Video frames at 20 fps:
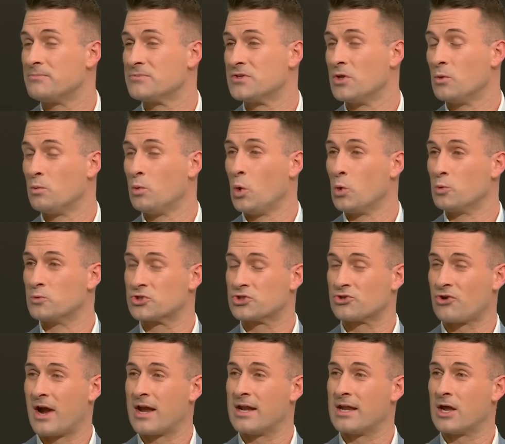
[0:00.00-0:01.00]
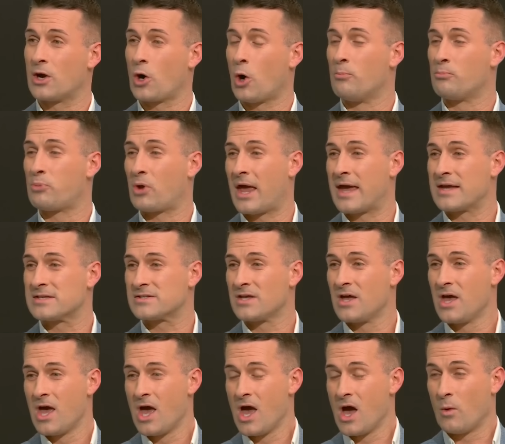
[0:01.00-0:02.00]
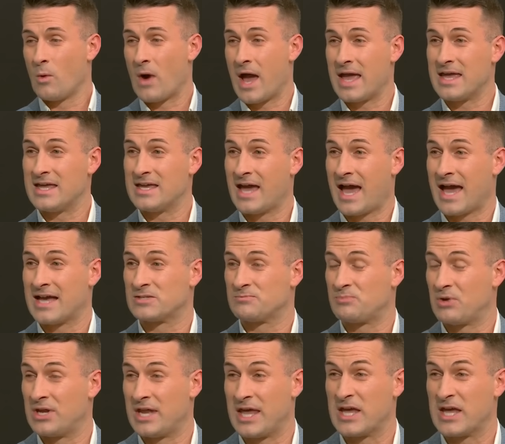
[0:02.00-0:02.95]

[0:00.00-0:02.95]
to the Wolves training complex where he has been